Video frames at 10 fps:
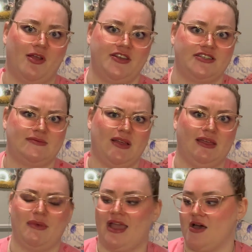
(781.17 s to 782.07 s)
They just smell like
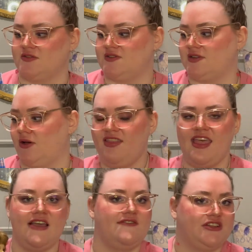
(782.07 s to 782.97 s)
my house, so they
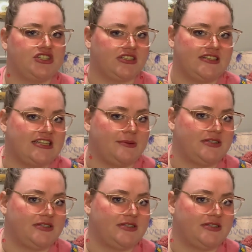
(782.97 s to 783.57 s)
eventually stop